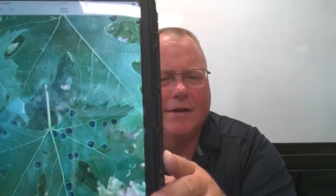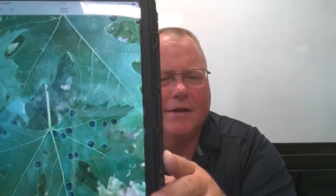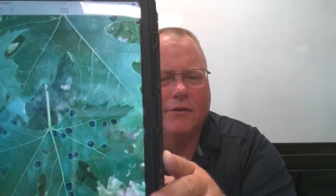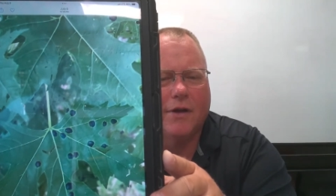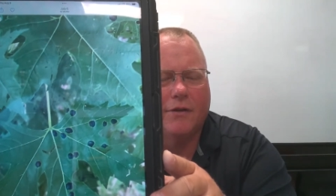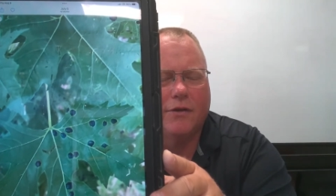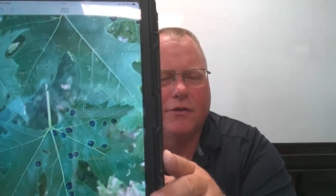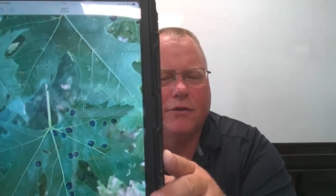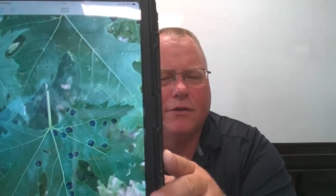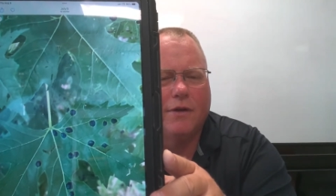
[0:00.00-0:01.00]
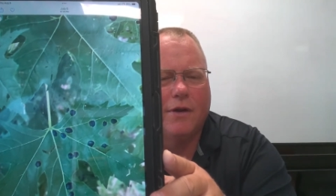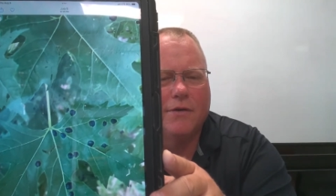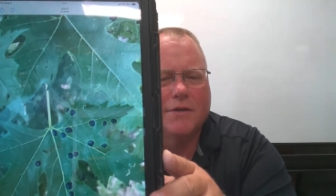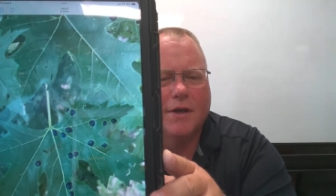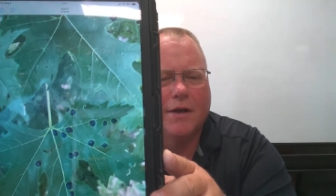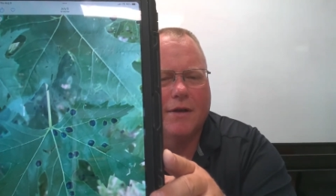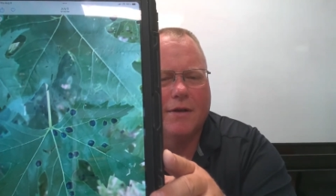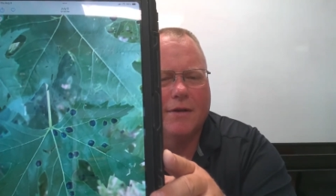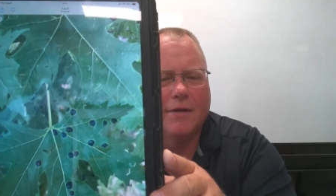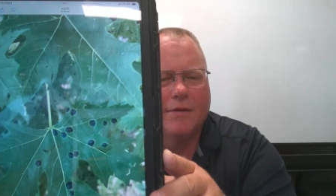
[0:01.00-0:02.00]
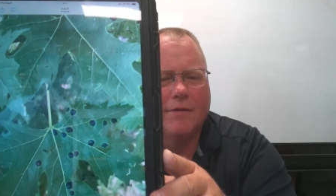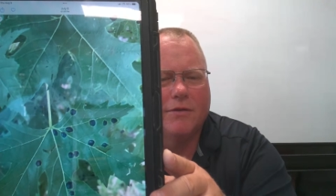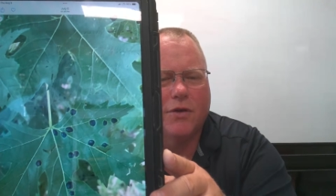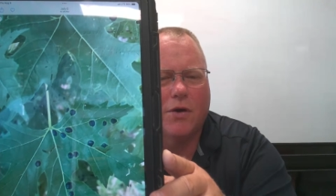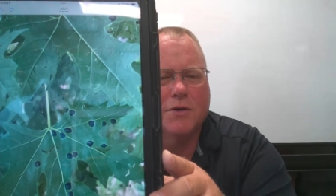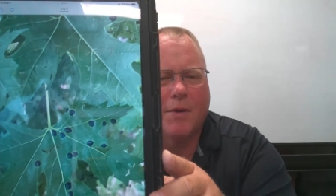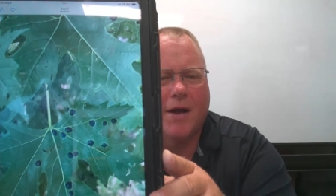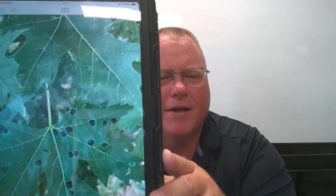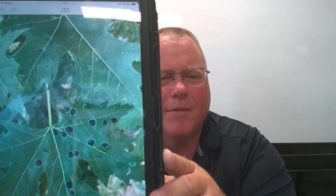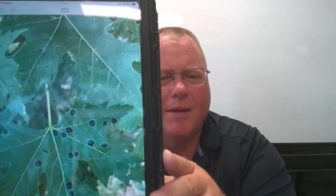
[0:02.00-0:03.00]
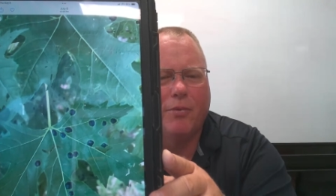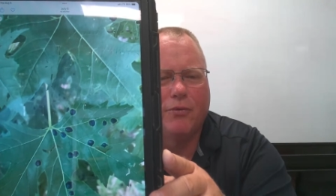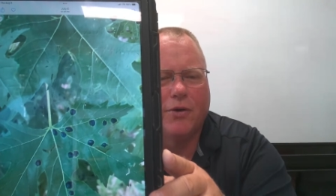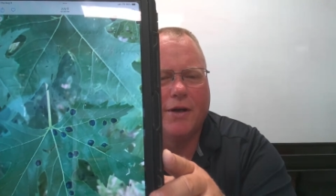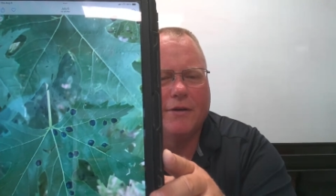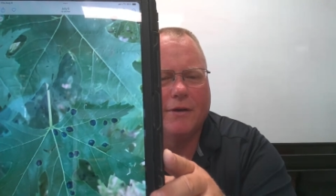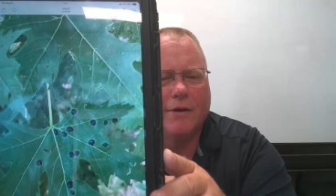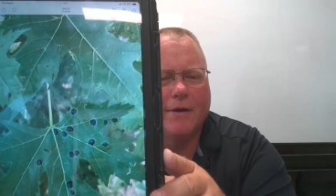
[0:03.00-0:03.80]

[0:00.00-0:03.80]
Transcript: Looks like there's tar spot in the maple trees.